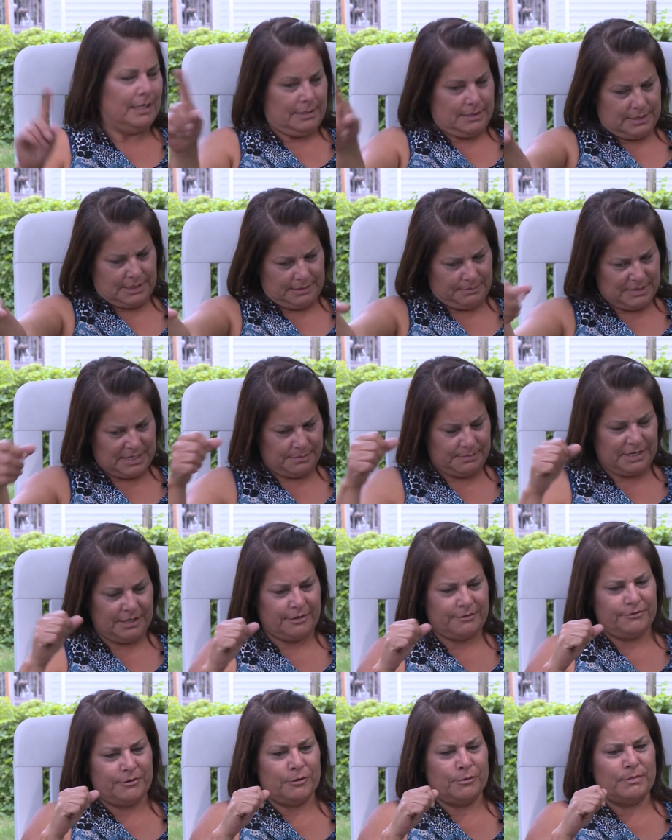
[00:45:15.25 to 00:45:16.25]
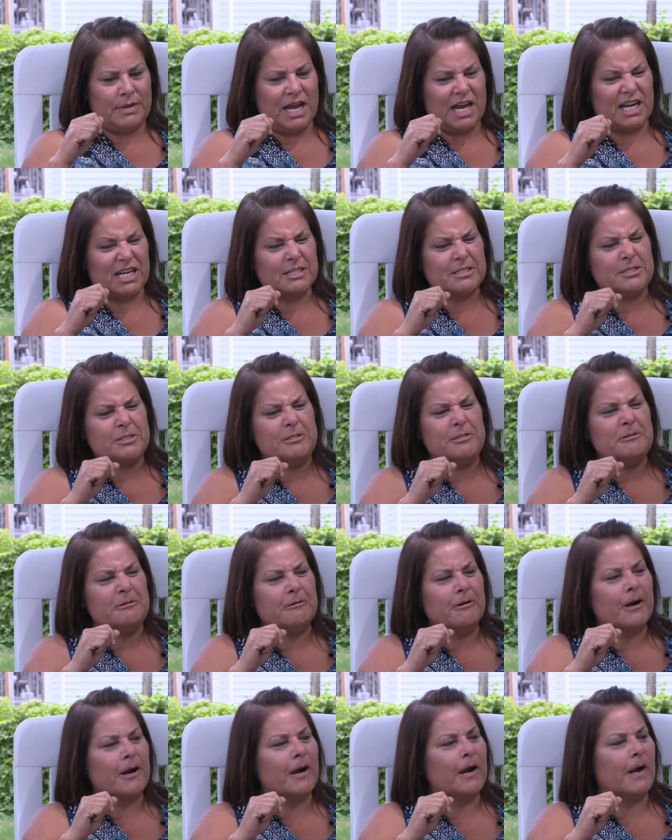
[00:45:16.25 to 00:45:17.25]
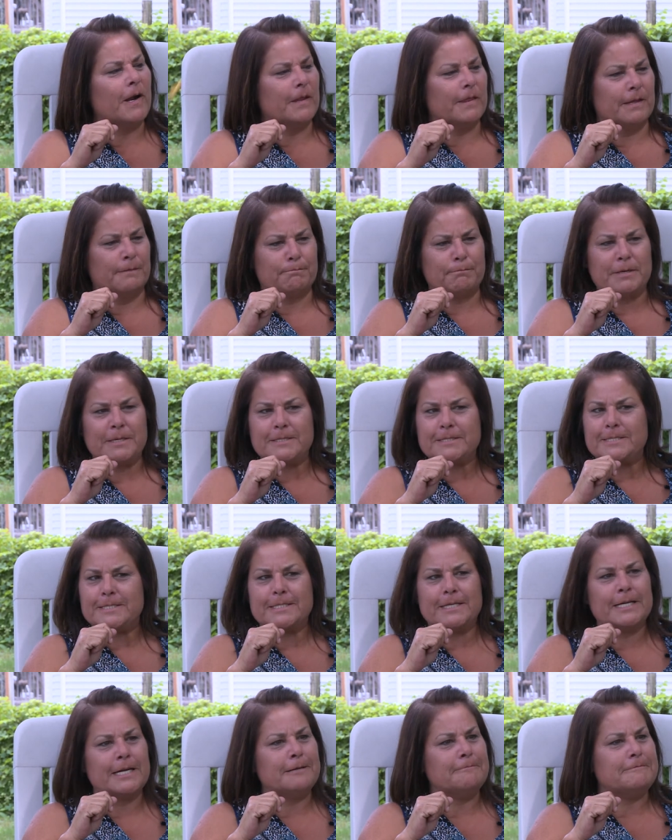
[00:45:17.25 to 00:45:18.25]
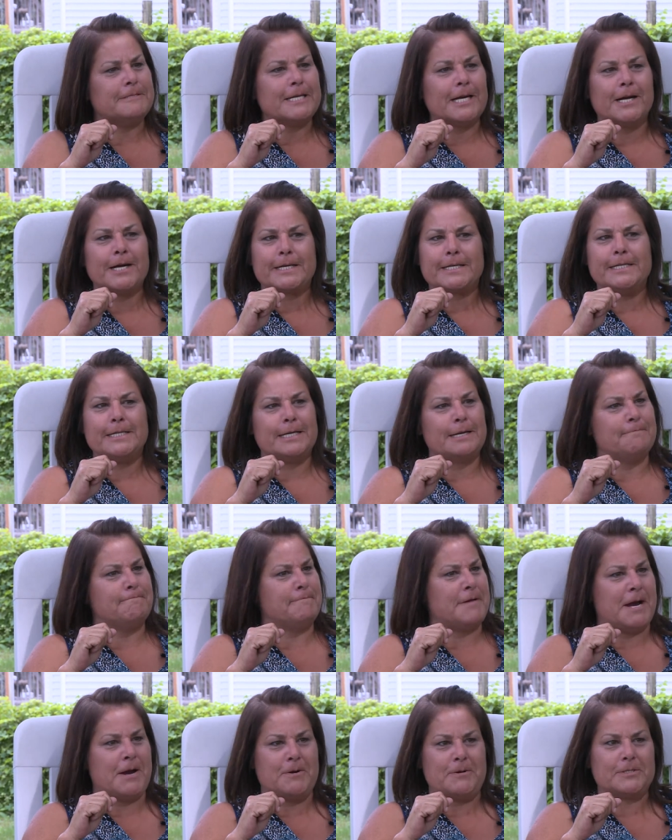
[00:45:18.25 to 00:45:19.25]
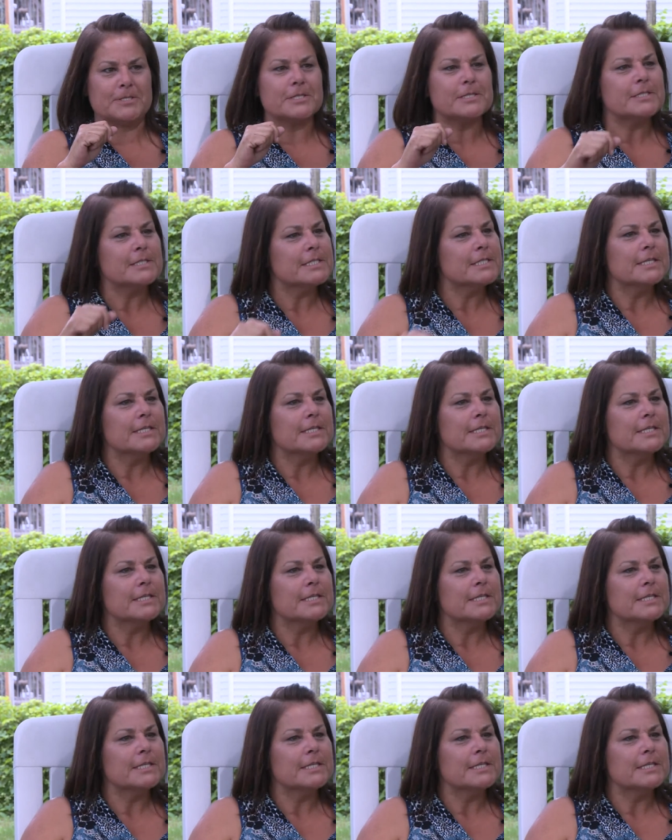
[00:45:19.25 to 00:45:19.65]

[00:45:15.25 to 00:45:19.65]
Just give me that microphone back. I was, you are the person I'm talking about.